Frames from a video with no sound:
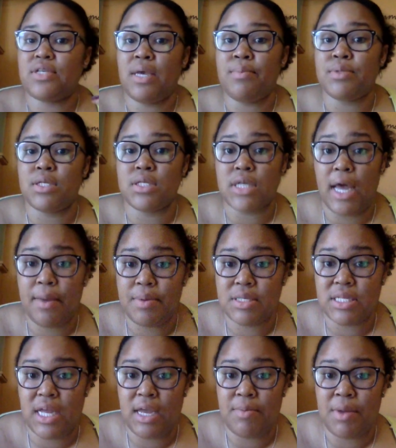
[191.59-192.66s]
able to type
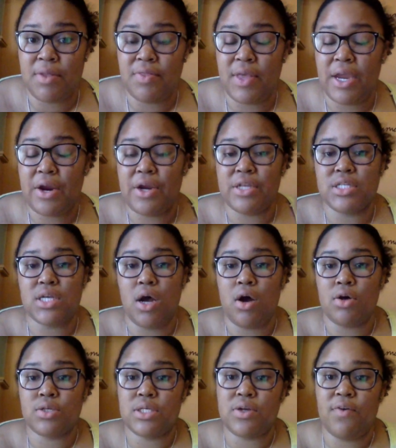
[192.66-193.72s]
his name in there and to
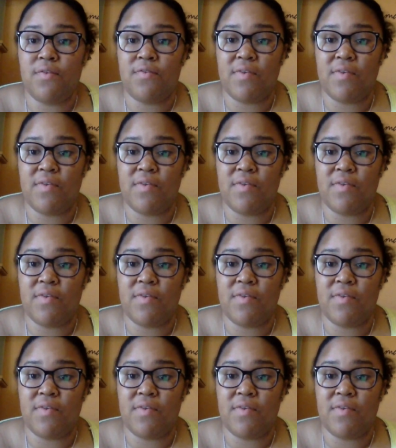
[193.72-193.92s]
also